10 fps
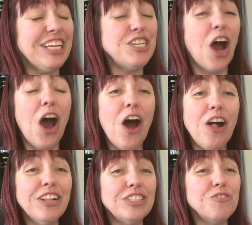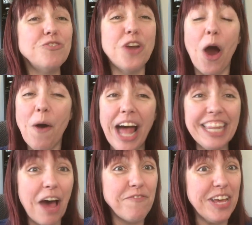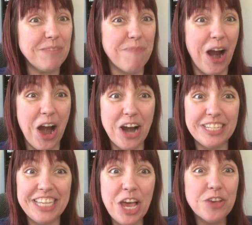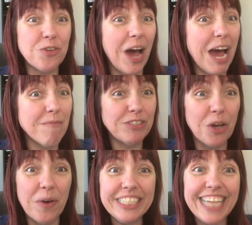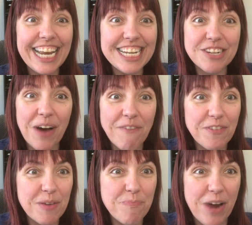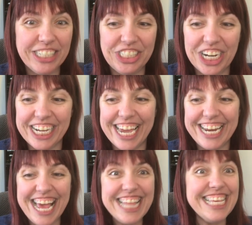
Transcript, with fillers: Y'all, you know birds. So I'm so excited to go out for the press junket.